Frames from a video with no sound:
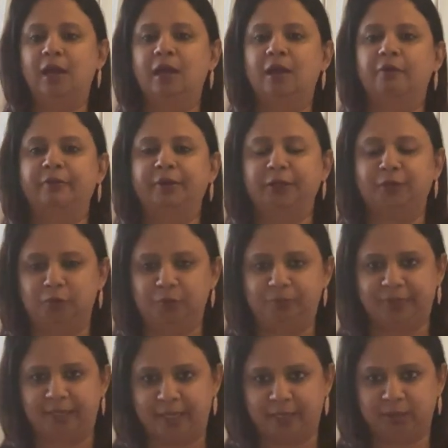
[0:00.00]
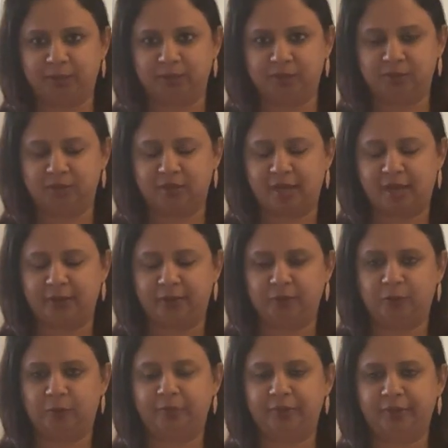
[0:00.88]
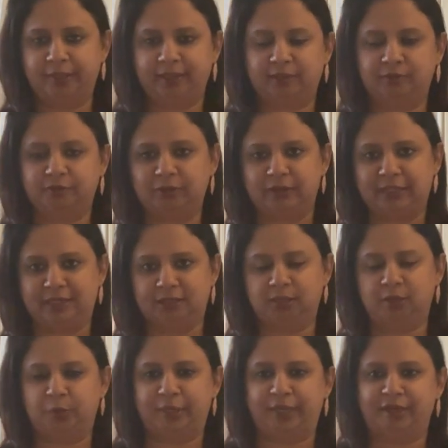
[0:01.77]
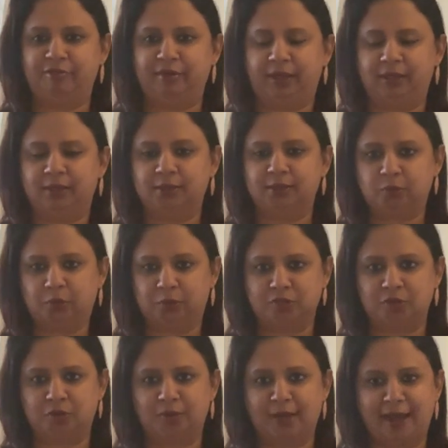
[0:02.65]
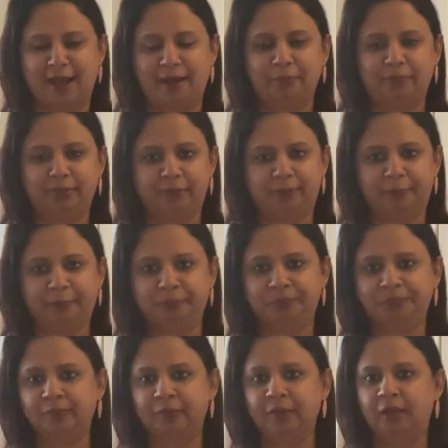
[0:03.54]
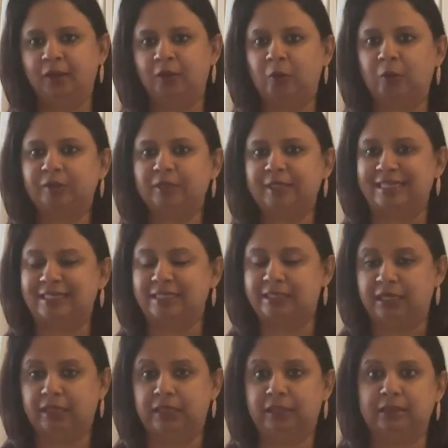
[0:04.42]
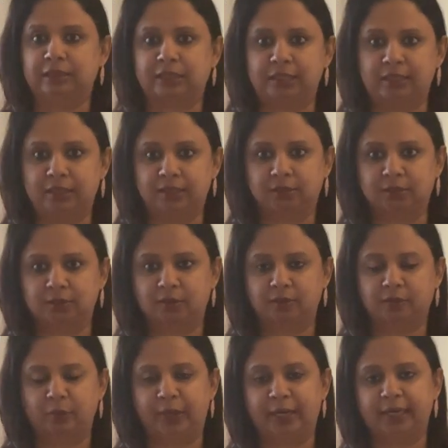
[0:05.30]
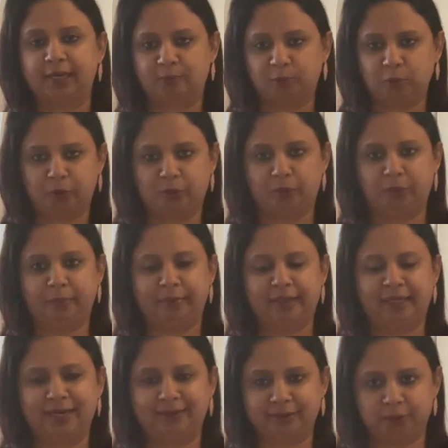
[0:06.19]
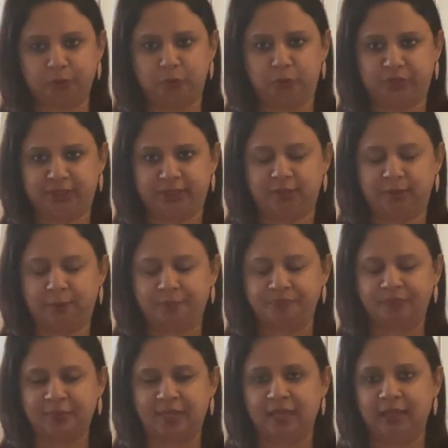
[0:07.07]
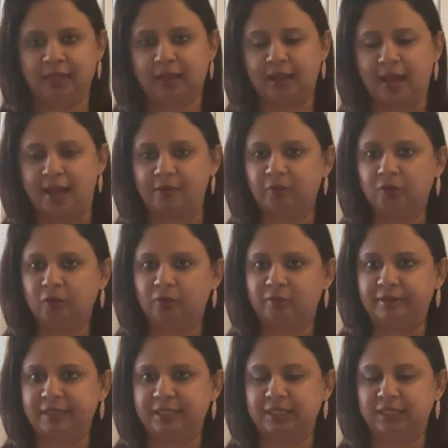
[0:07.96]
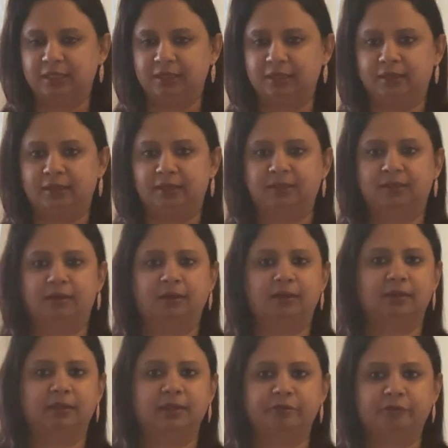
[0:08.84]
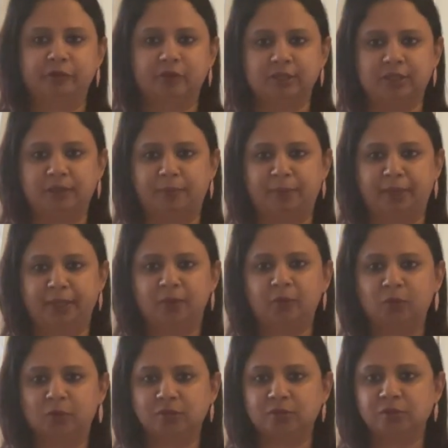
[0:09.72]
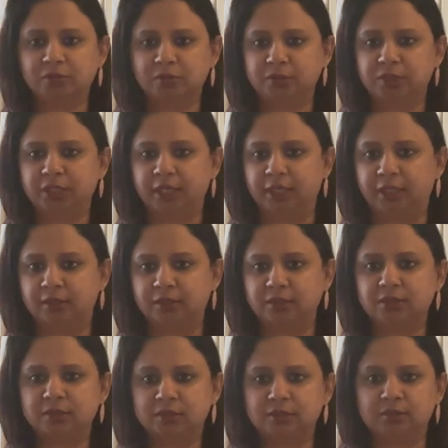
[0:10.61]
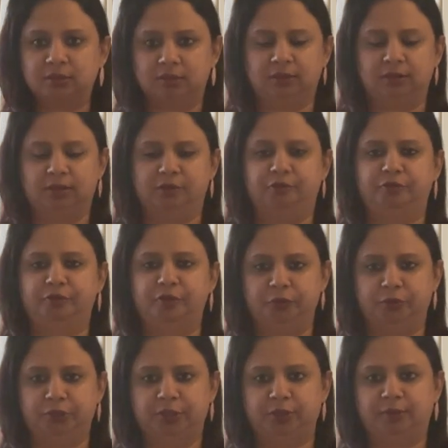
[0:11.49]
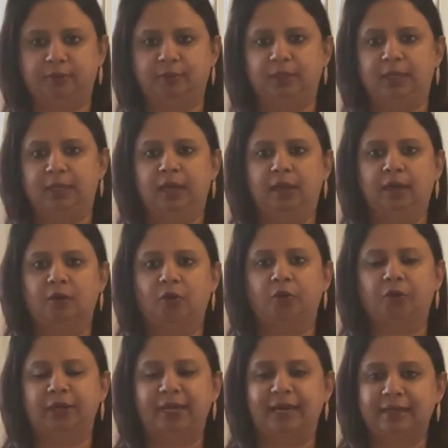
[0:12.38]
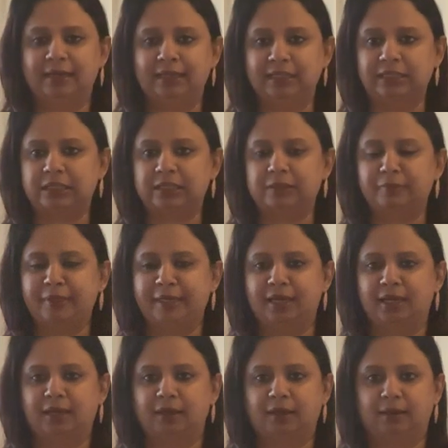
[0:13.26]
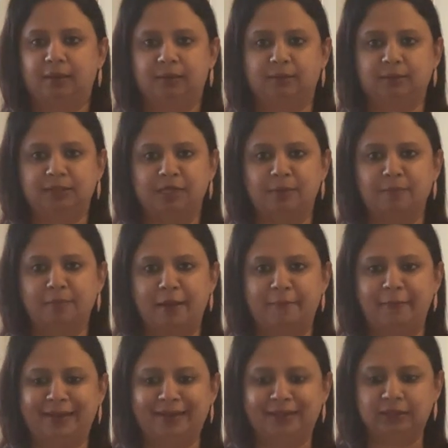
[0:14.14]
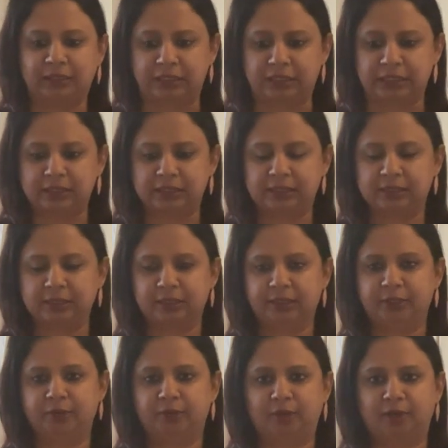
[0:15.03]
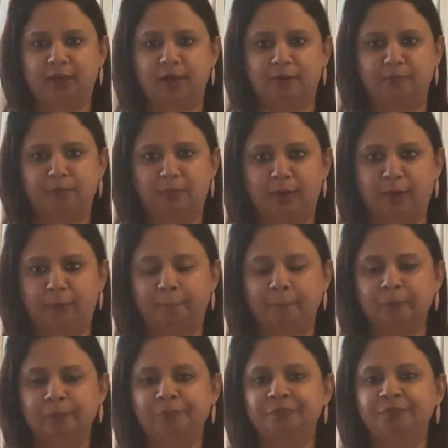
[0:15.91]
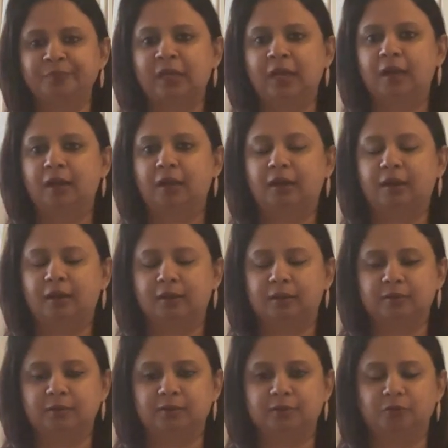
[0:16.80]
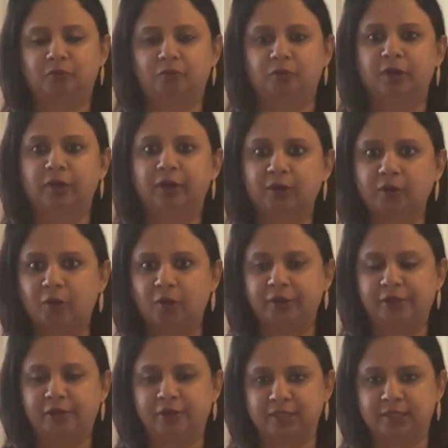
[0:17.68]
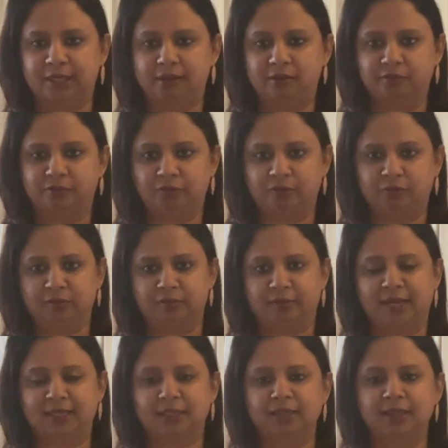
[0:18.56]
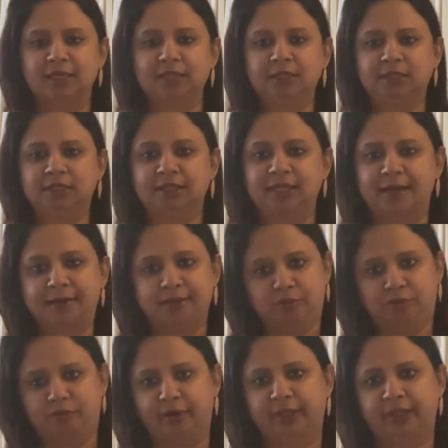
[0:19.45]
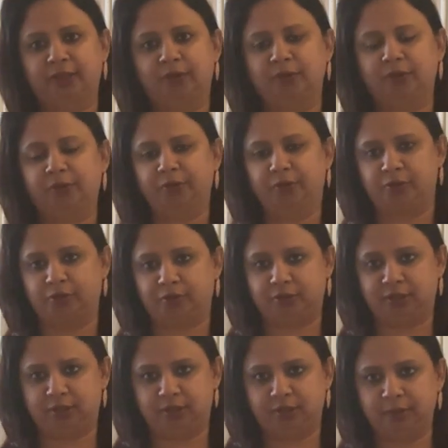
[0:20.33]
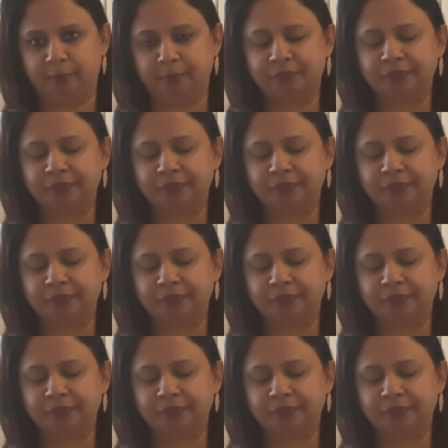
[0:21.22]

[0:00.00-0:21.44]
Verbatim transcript: when you do predictions, can you not predict for the next 25 years what's going to happen, or the next 10 years at least where I'm going to be headed towards. I would always say that if you're somebody who wants to change the future or at least make some amends in your karma, work on yourself rather than just satisfy your curiosity.